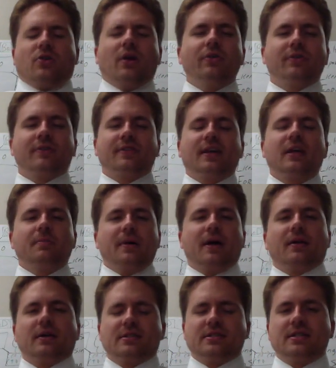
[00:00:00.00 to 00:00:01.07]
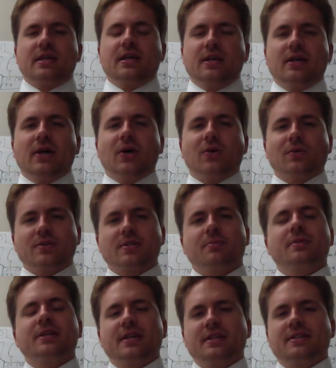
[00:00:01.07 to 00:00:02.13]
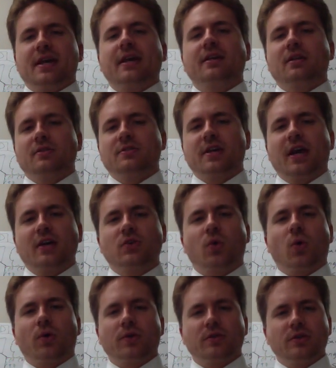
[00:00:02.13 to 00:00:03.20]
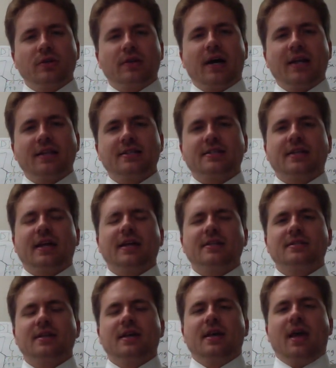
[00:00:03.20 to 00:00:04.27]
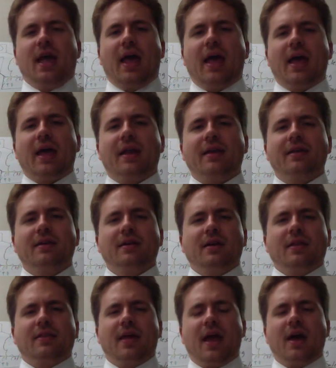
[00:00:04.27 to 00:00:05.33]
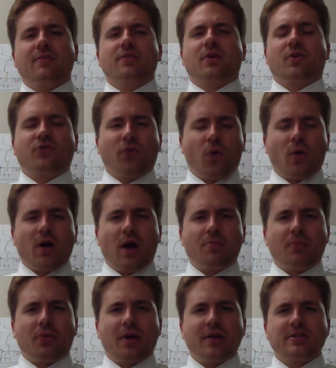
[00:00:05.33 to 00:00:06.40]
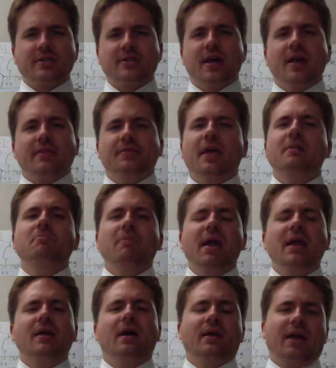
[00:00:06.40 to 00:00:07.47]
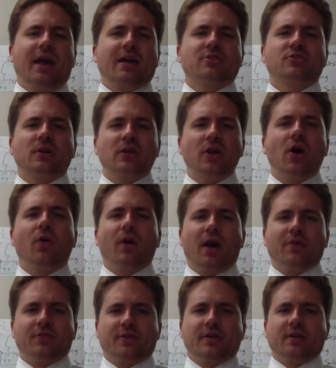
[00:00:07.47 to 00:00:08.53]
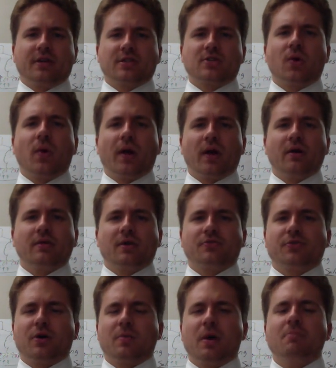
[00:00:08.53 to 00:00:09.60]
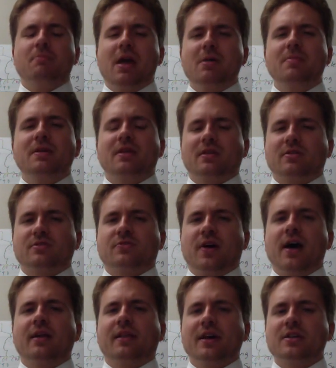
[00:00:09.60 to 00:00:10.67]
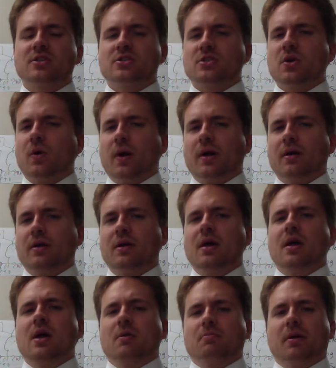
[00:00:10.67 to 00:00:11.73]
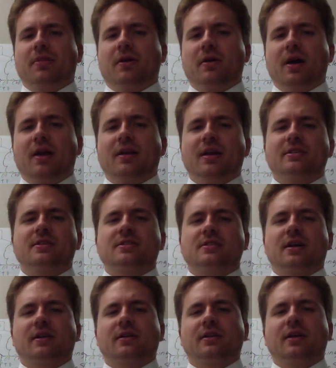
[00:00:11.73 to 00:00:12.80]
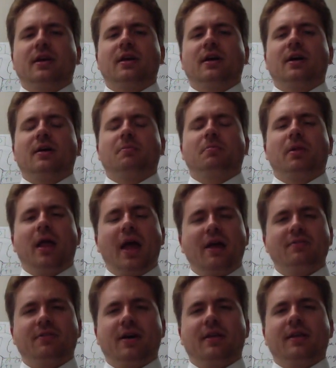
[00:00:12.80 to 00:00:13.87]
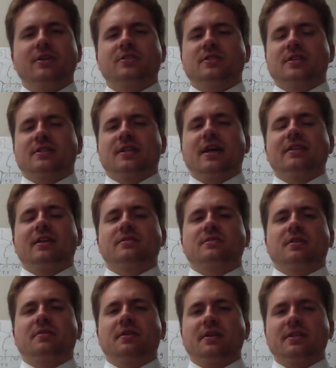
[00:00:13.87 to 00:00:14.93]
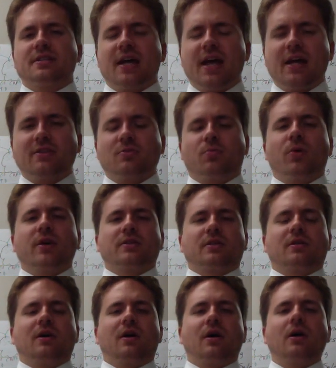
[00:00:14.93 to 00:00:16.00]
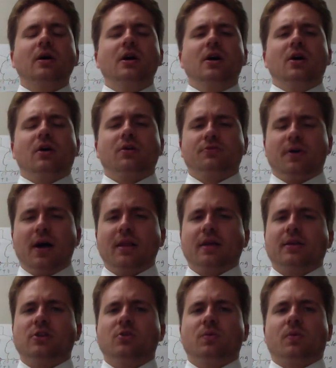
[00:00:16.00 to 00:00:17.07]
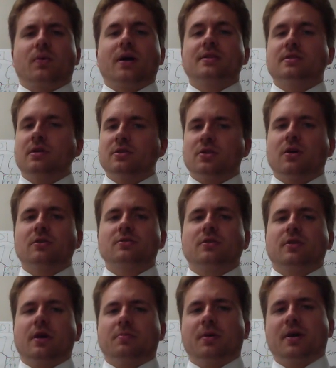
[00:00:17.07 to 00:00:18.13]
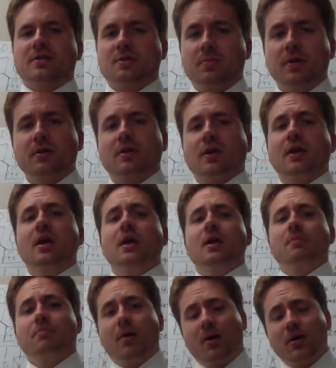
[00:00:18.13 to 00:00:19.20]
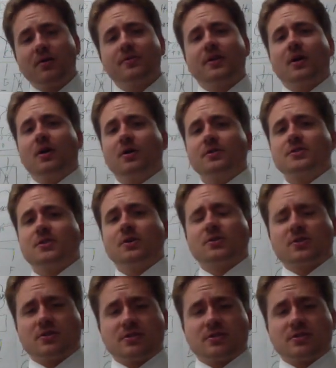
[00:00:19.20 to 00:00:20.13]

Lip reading: you have to think about a CEO or some of the executives headquartered in the United States, and they have their foreign operations. They may not actually know everything that's going on in that firm. It may be that there's violations going on, but they're not necessarily planned violations. It's not necessarily the intent to break the law or violate human rights. There's also that possibility. Part of it also, so